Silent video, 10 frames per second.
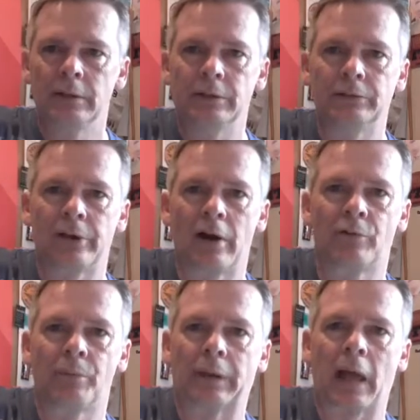You can tell
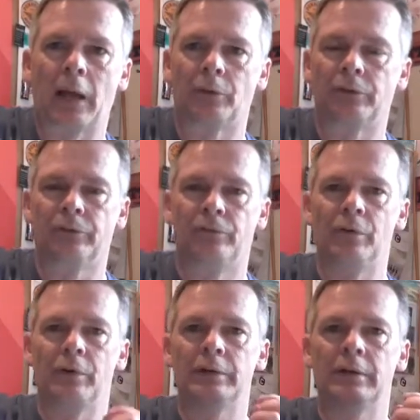from the colour it's a
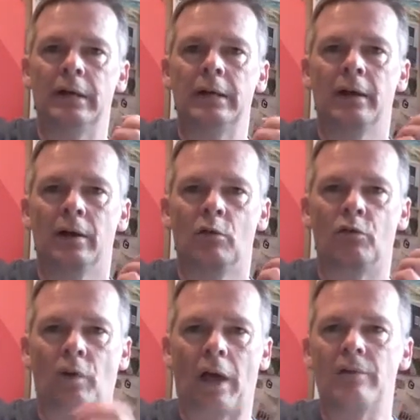very
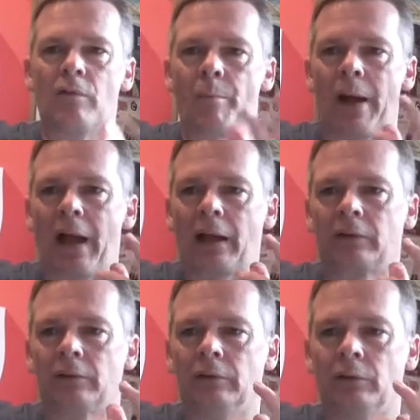flavour
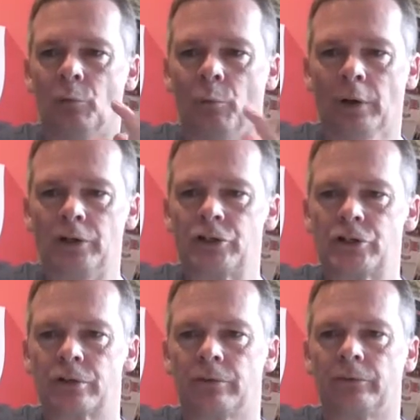packed and
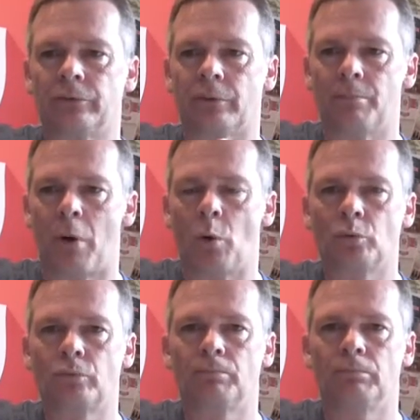rich sort of malt,